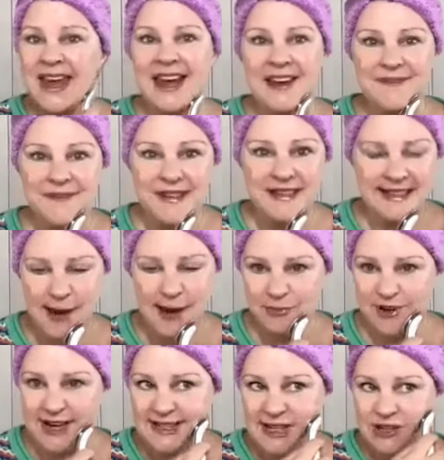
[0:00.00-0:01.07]
If for some
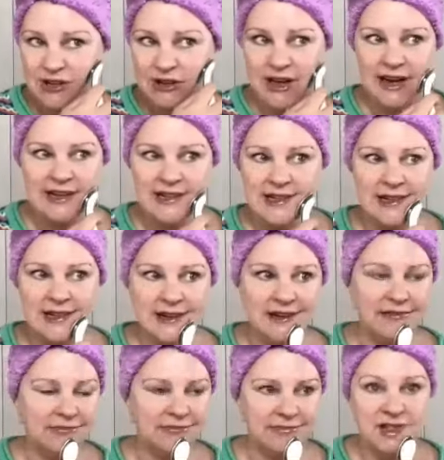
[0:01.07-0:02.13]
reason you need to
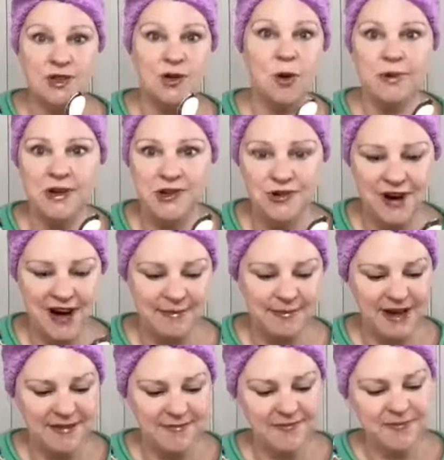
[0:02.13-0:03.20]
stop your
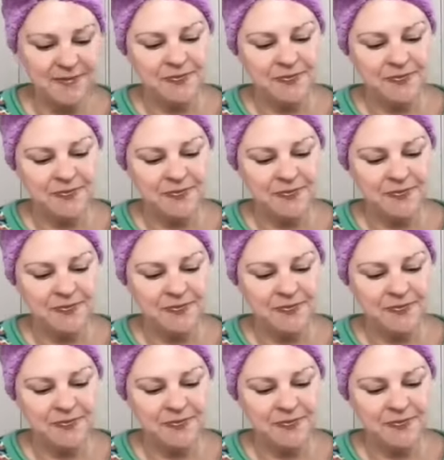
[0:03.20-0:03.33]
treatment,